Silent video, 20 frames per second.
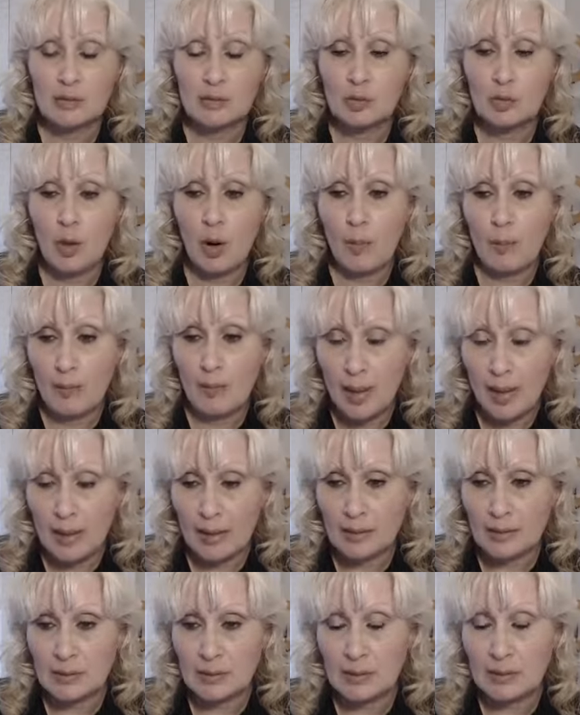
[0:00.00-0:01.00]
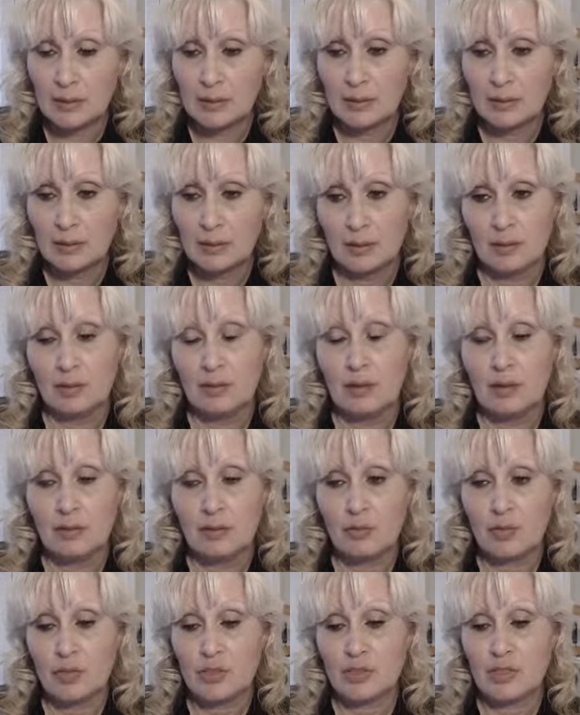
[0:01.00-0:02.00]
You are meant
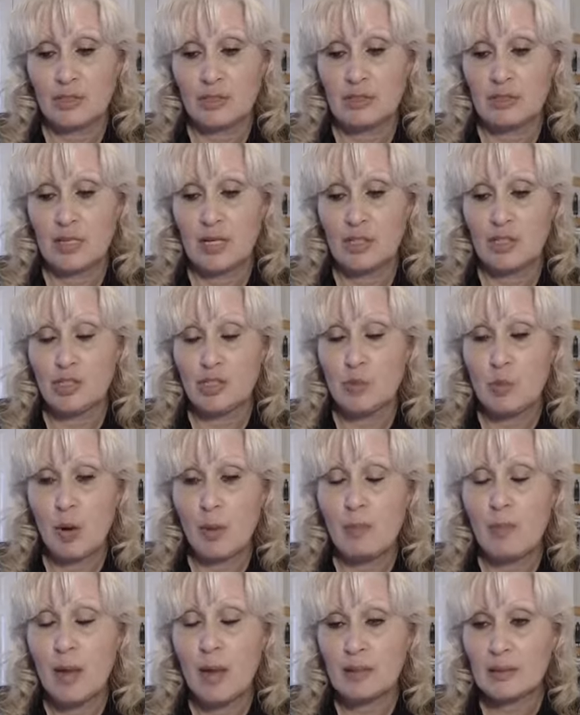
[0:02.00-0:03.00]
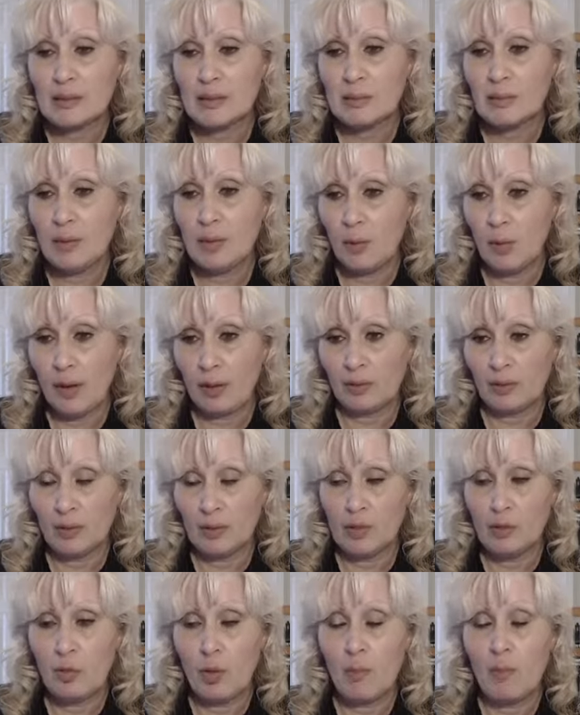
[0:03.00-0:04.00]
for success. You are meant to be wealthy.
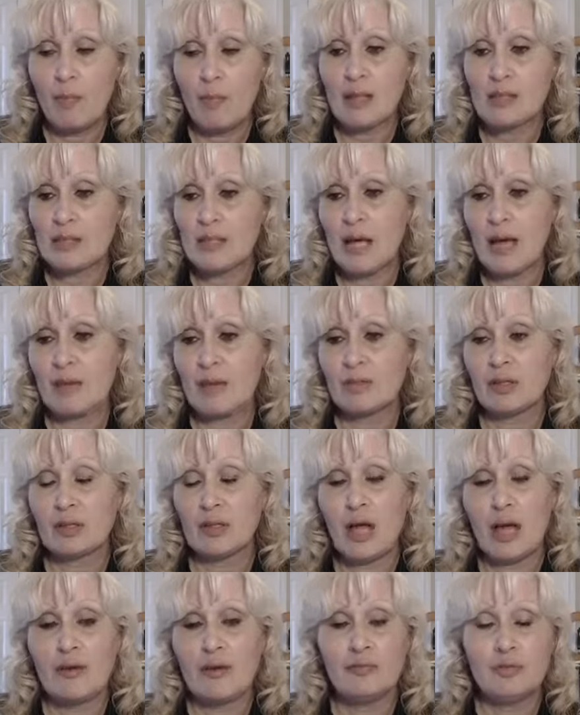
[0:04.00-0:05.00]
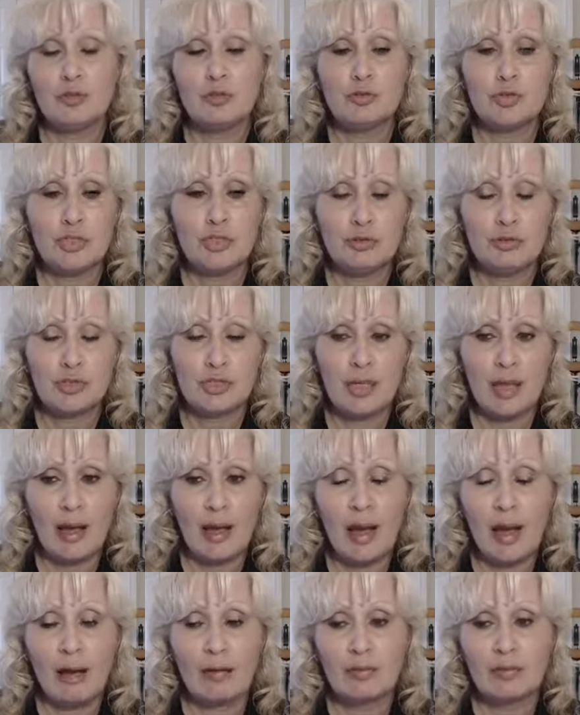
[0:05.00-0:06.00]
You are meant to have the life you choose to
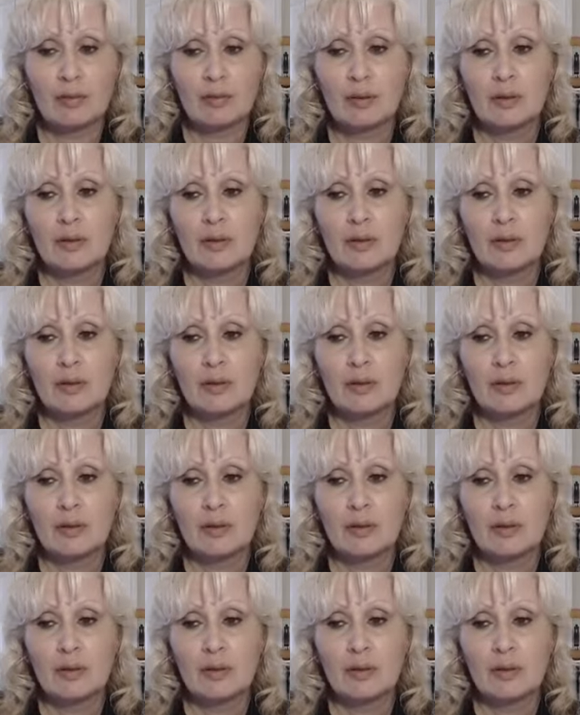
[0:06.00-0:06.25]
have.